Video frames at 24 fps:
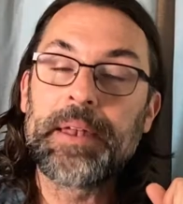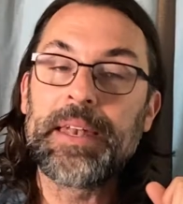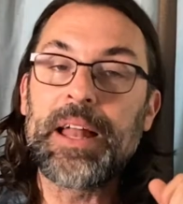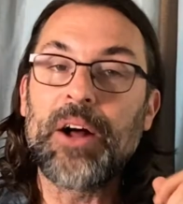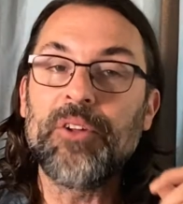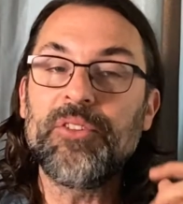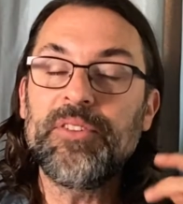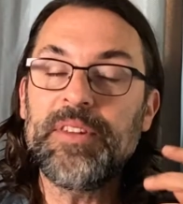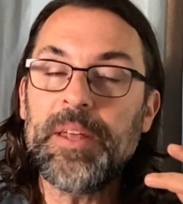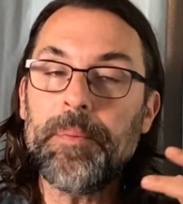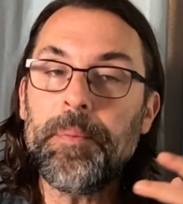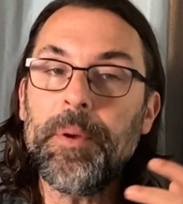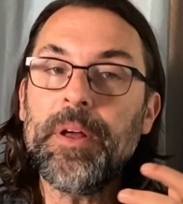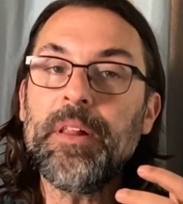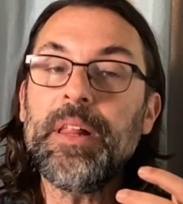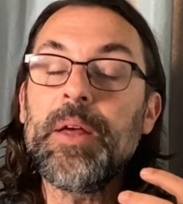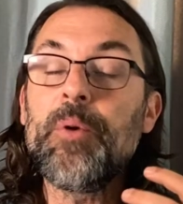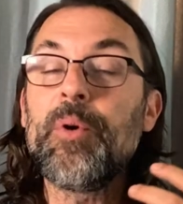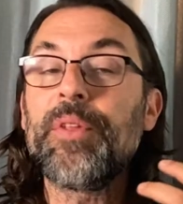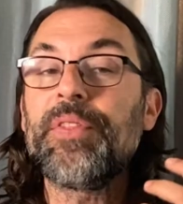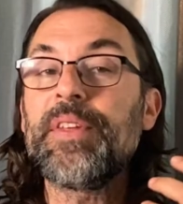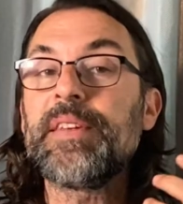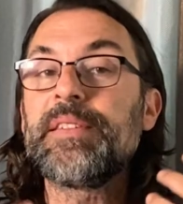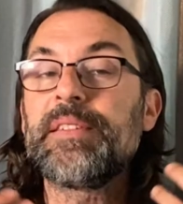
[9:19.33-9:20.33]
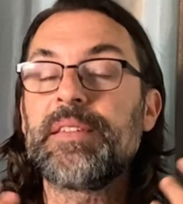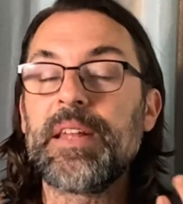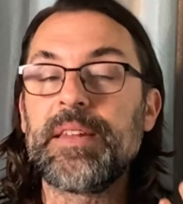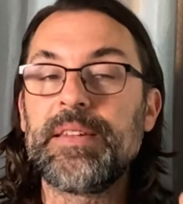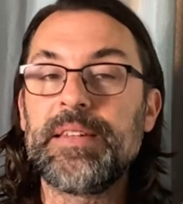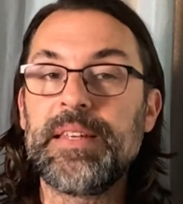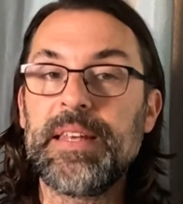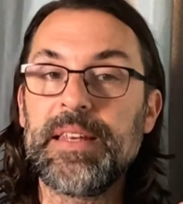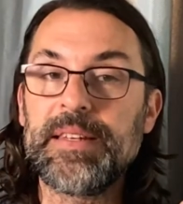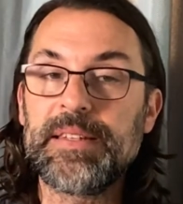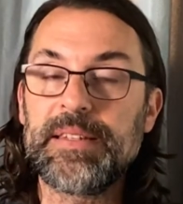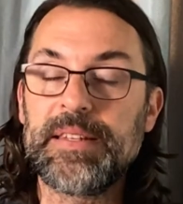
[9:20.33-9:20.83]
Now typically with a
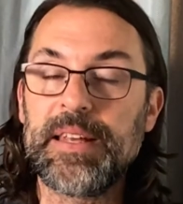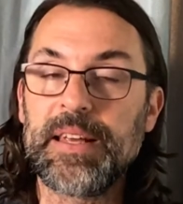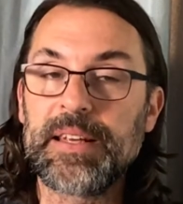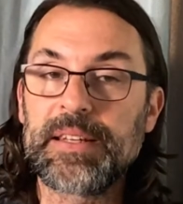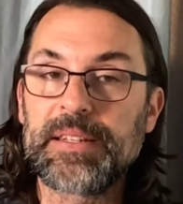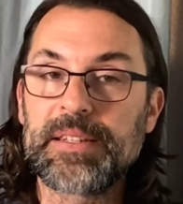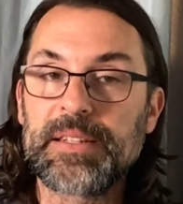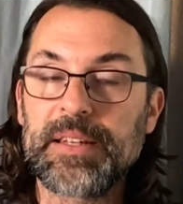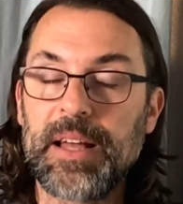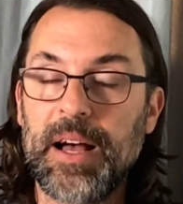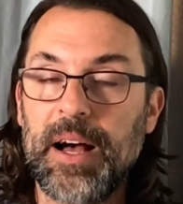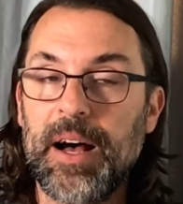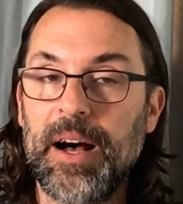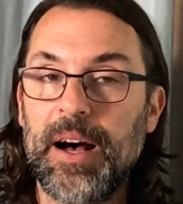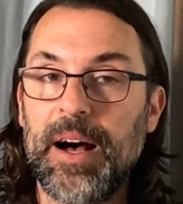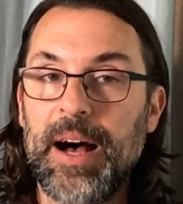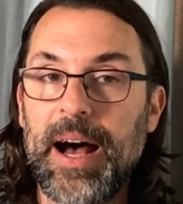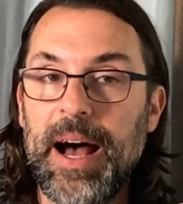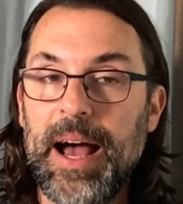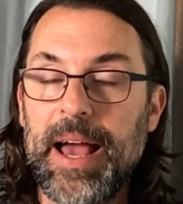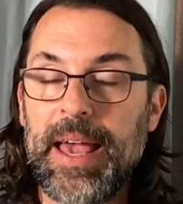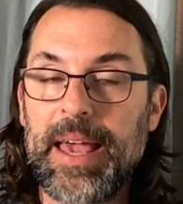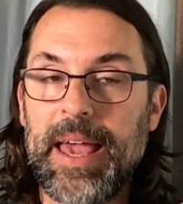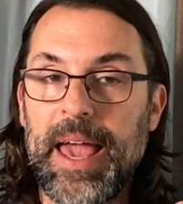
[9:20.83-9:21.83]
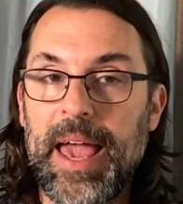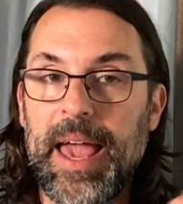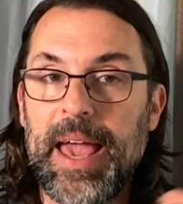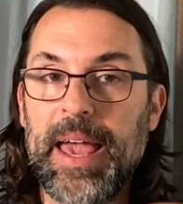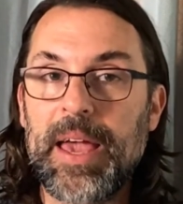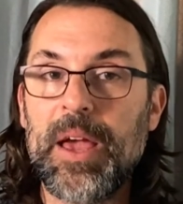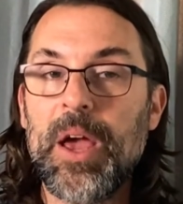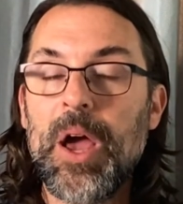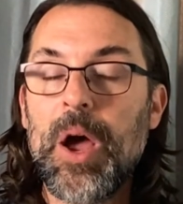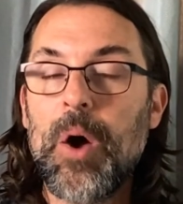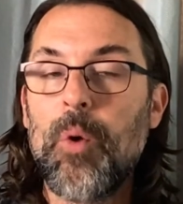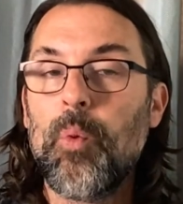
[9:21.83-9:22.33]
statistics
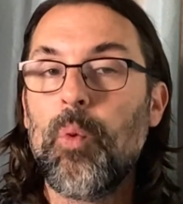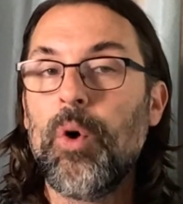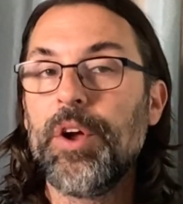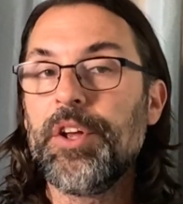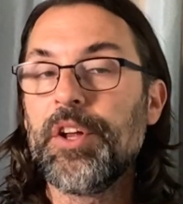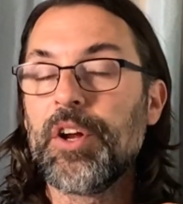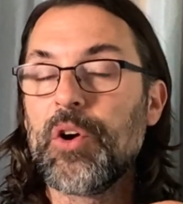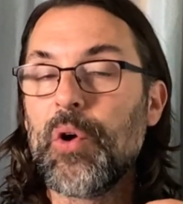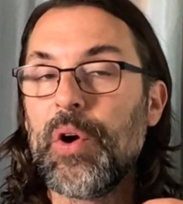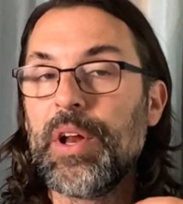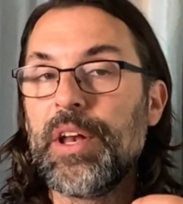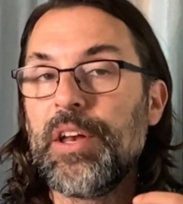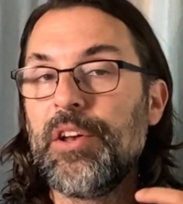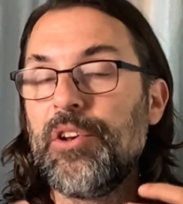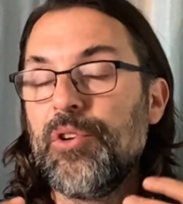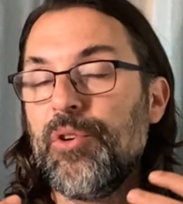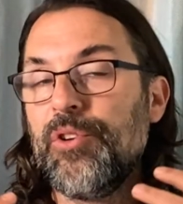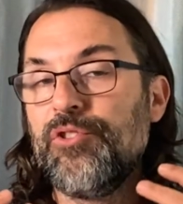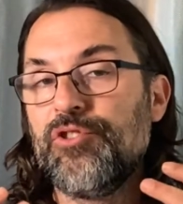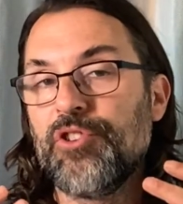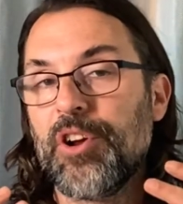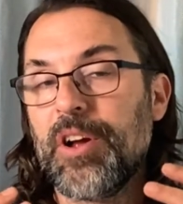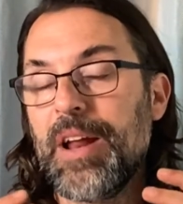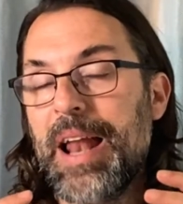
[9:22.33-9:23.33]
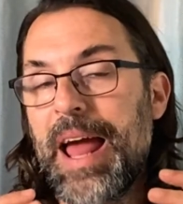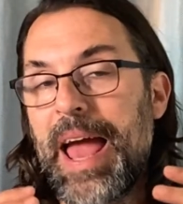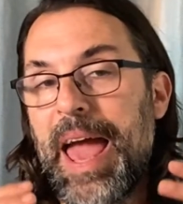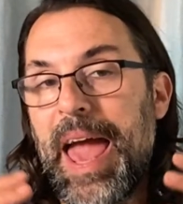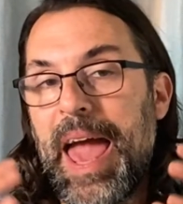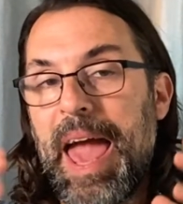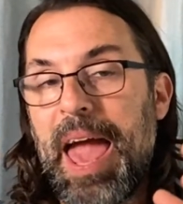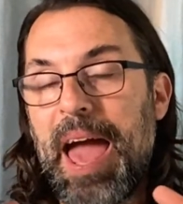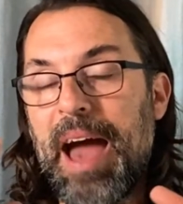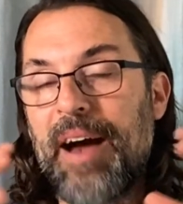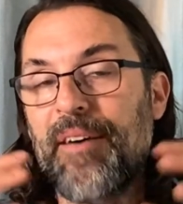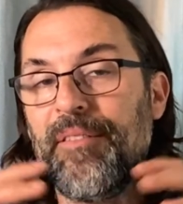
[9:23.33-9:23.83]
IA, what you're going to do is you're going to
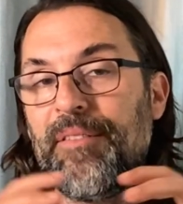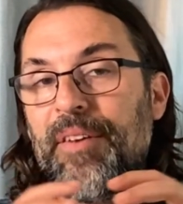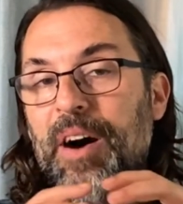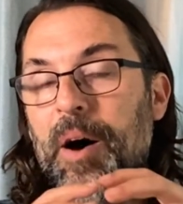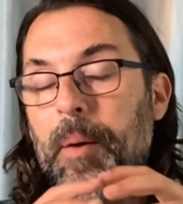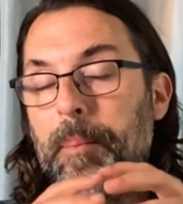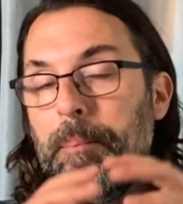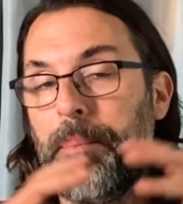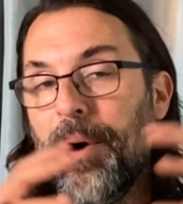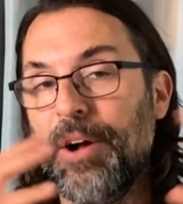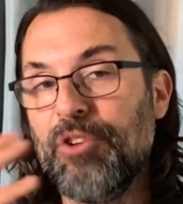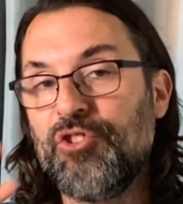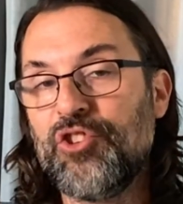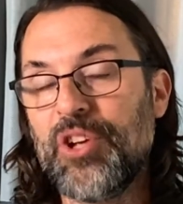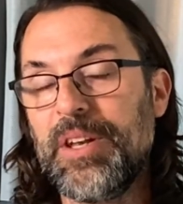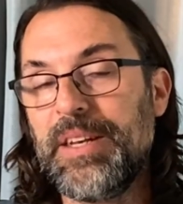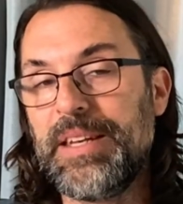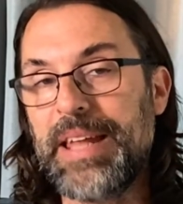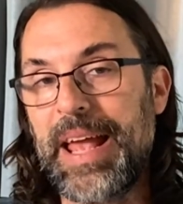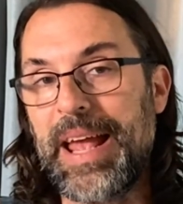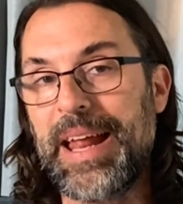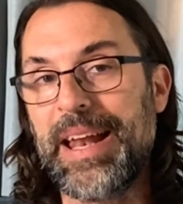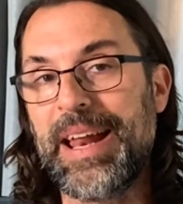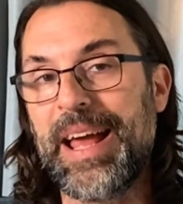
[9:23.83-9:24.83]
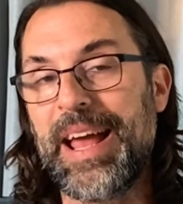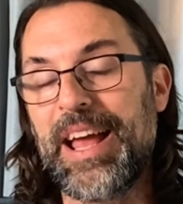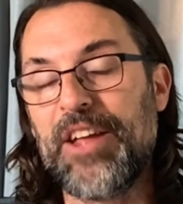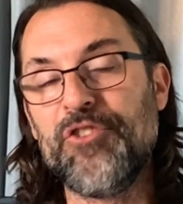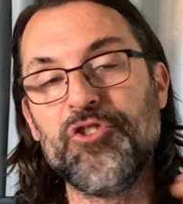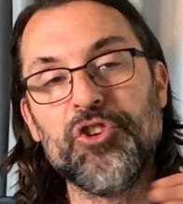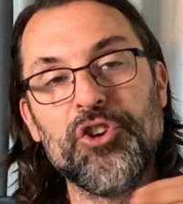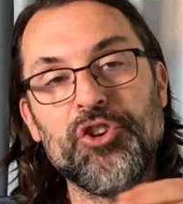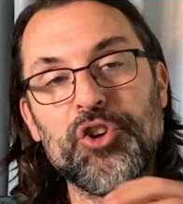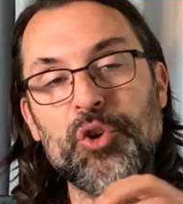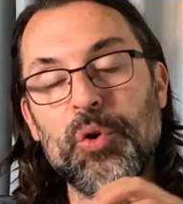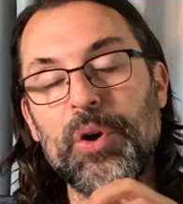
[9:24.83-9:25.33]
have a bunch of data and
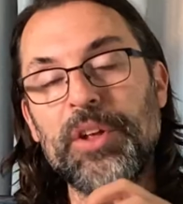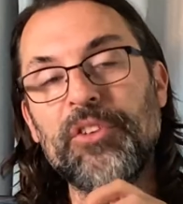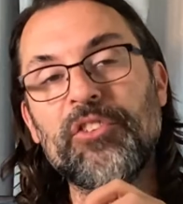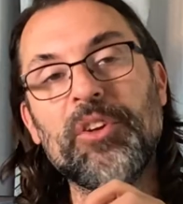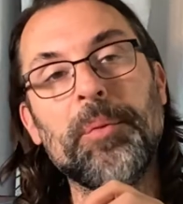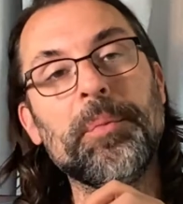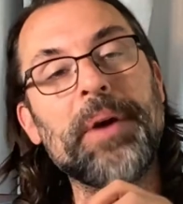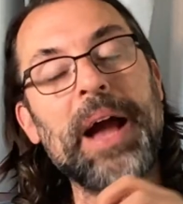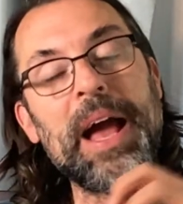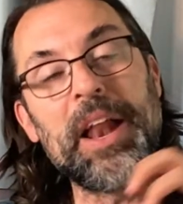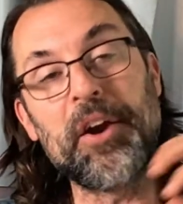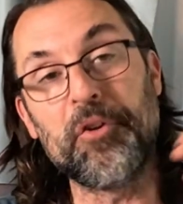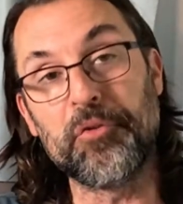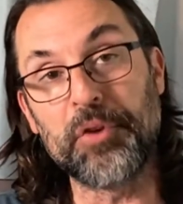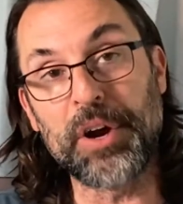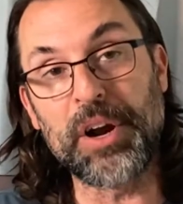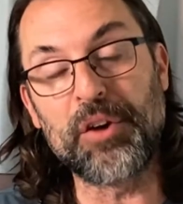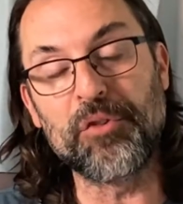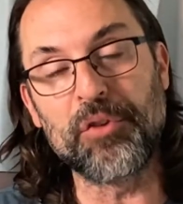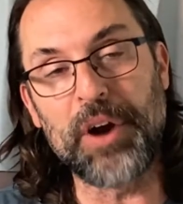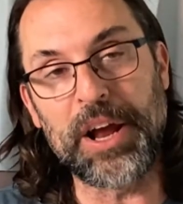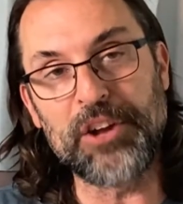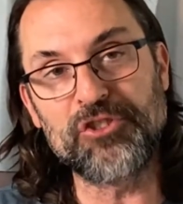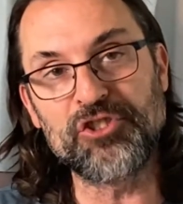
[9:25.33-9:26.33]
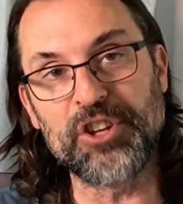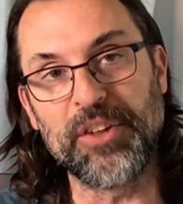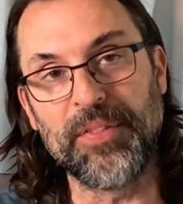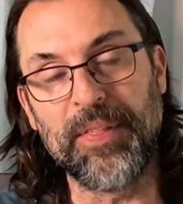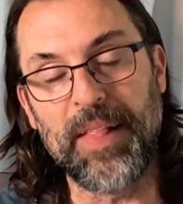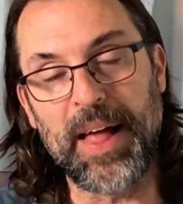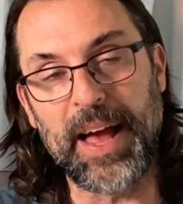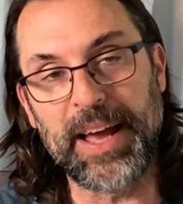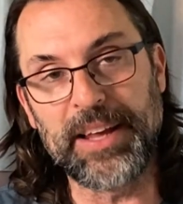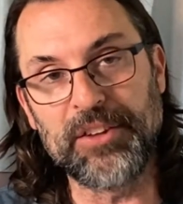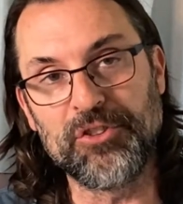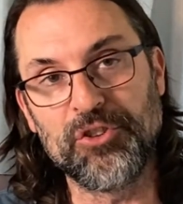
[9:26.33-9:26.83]
you're doing some kind of regression
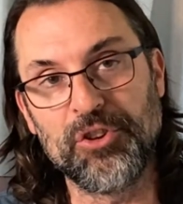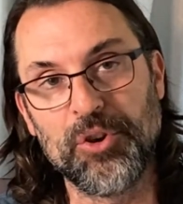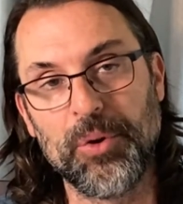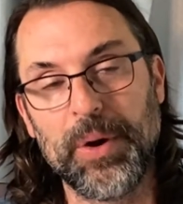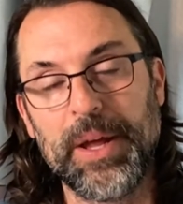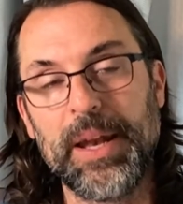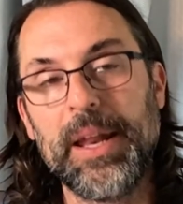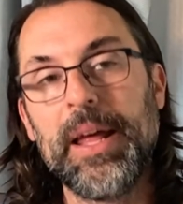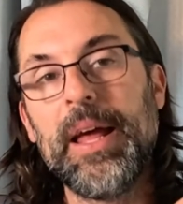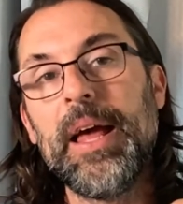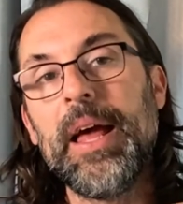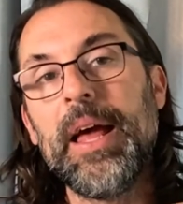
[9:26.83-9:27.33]
line to it.